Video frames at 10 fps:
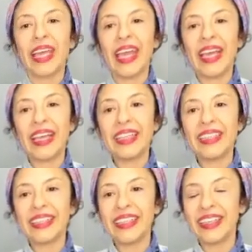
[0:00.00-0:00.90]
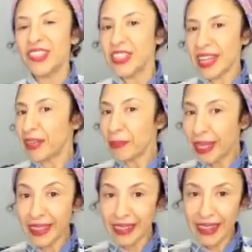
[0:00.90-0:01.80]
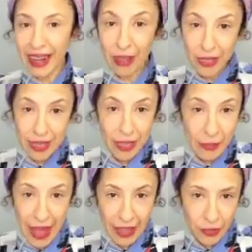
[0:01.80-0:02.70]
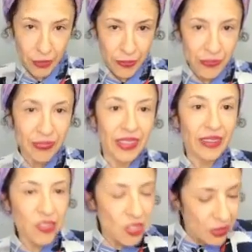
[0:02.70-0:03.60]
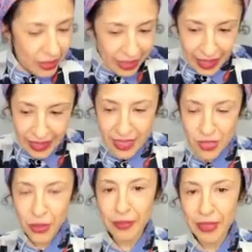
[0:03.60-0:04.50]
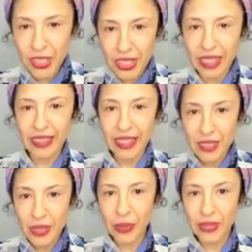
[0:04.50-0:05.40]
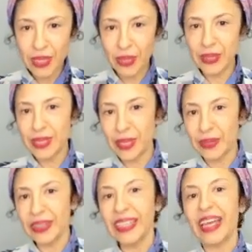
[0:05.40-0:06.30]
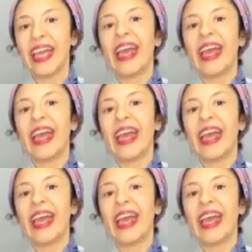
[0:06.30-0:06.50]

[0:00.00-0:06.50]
And she started making her house in her bedroom, just with a tiny sewing machine, and then sewing.